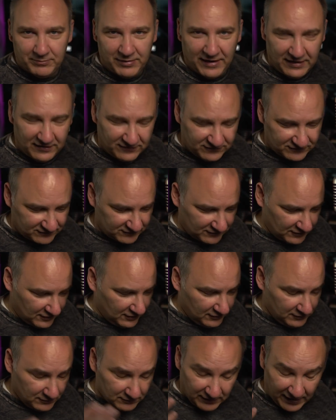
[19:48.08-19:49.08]
bass
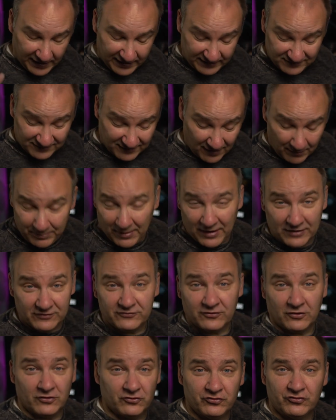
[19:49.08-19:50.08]
lights up on
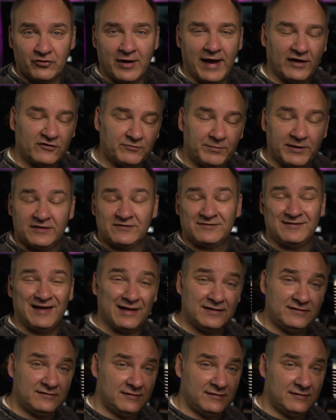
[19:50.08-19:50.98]
certain tracks, but it's not